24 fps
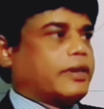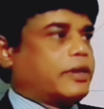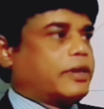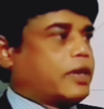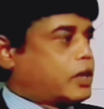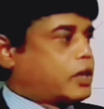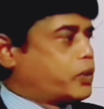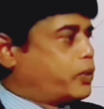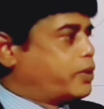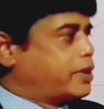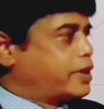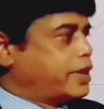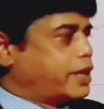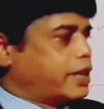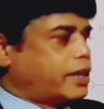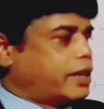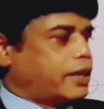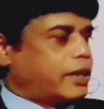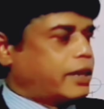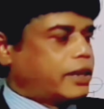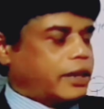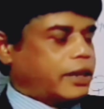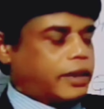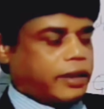not
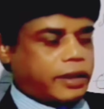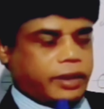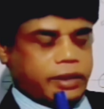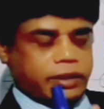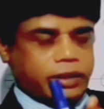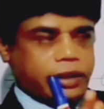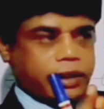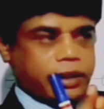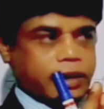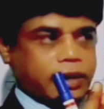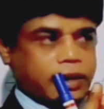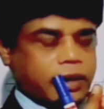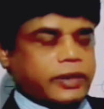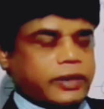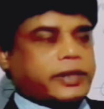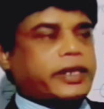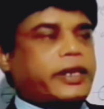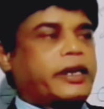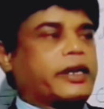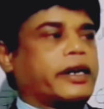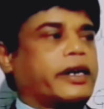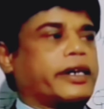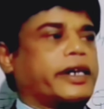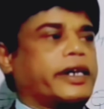only the
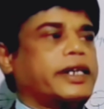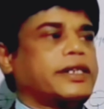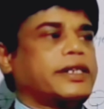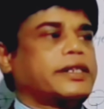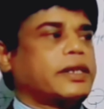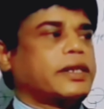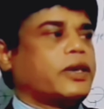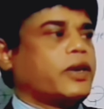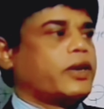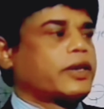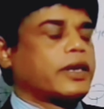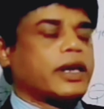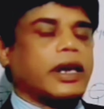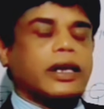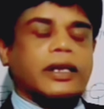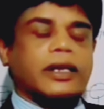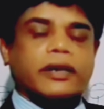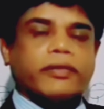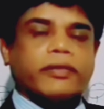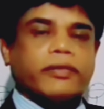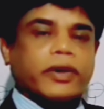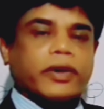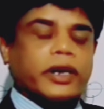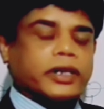concentrate is on
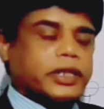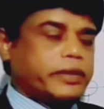color,